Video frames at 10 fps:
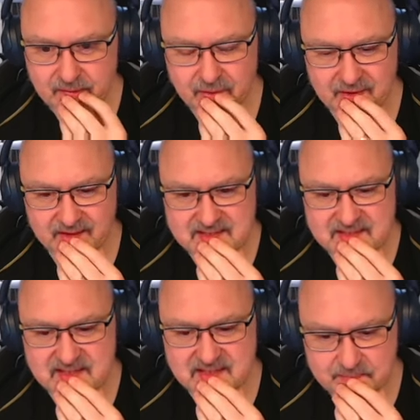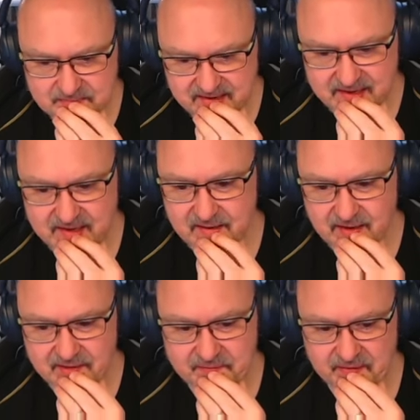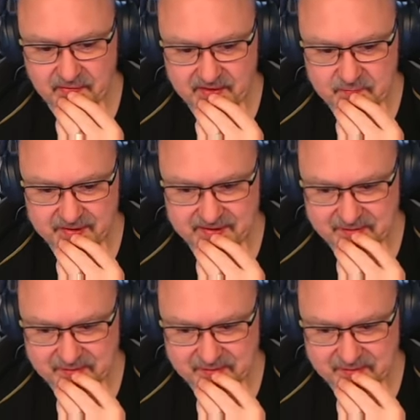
Or at least to me, I feel they've been